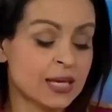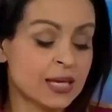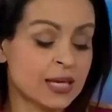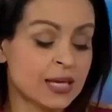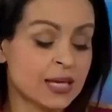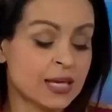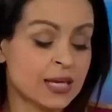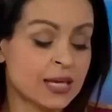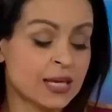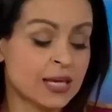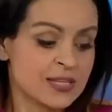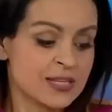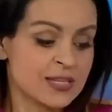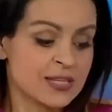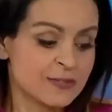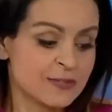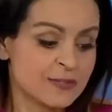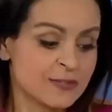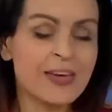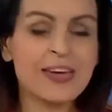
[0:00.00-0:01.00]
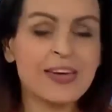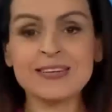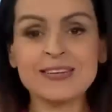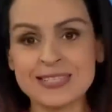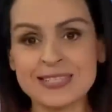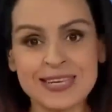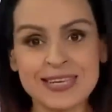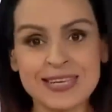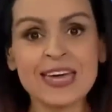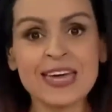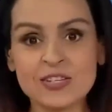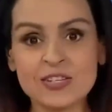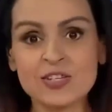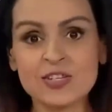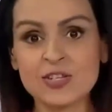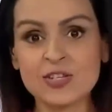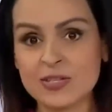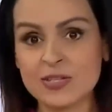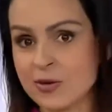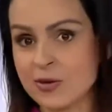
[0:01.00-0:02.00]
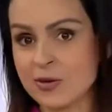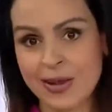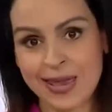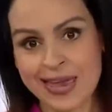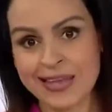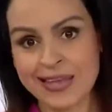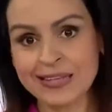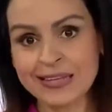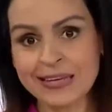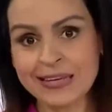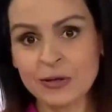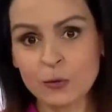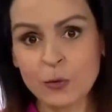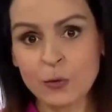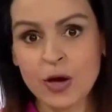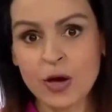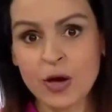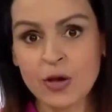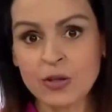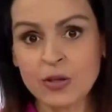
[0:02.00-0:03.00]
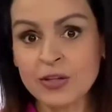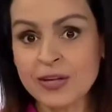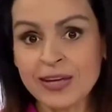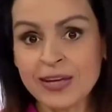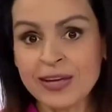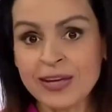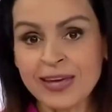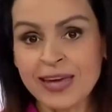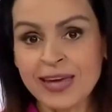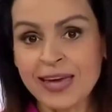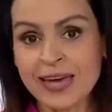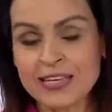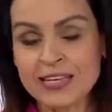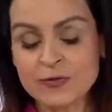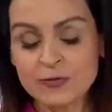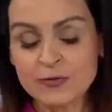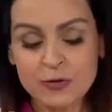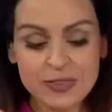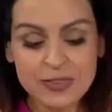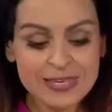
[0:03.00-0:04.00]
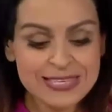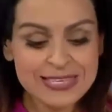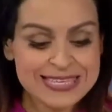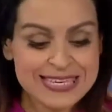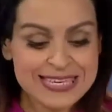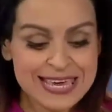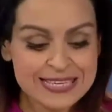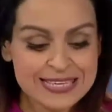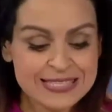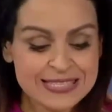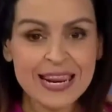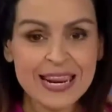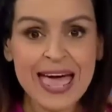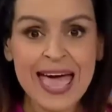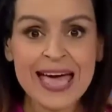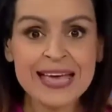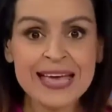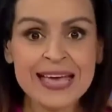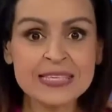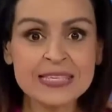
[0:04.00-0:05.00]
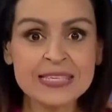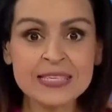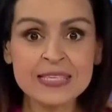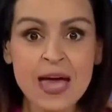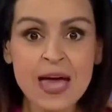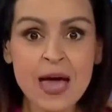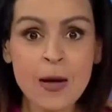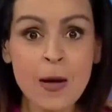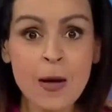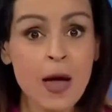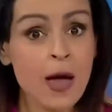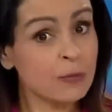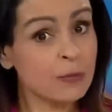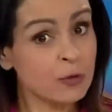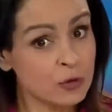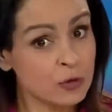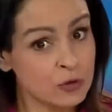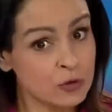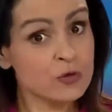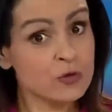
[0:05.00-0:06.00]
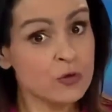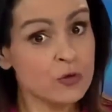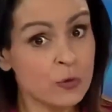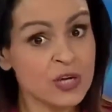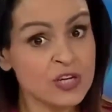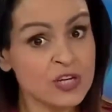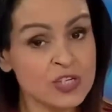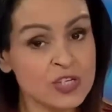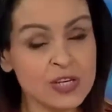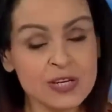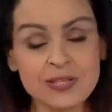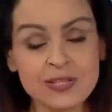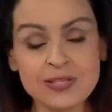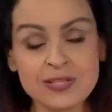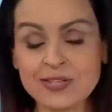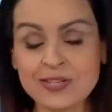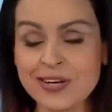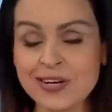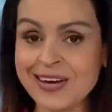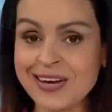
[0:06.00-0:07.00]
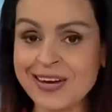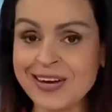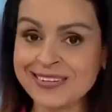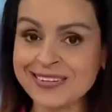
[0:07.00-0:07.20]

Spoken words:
Look, it's fair to say she's not handling it well. As for this next lass, I'm not sure where she is today.